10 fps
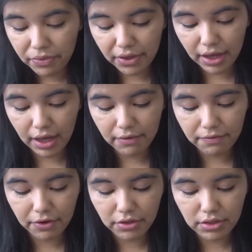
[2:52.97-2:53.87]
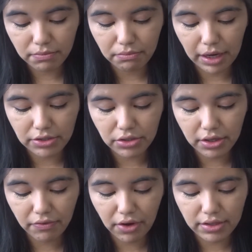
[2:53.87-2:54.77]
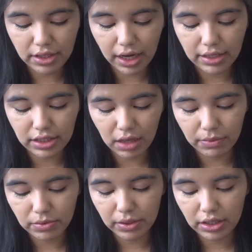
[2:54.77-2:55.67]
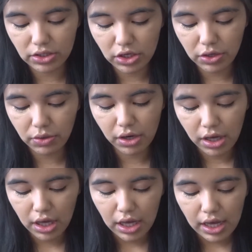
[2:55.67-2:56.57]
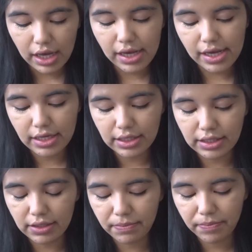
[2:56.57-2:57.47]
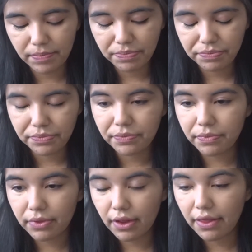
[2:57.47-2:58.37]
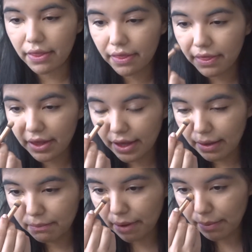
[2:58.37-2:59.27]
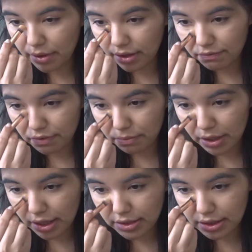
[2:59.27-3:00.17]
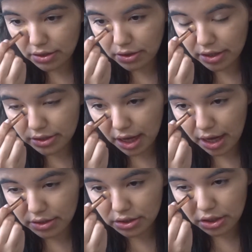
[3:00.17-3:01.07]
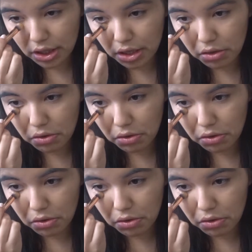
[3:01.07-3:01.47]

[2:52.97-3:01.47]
The first major difference that I can tell between the two is the Maybelline Fit Me Concealer is actually a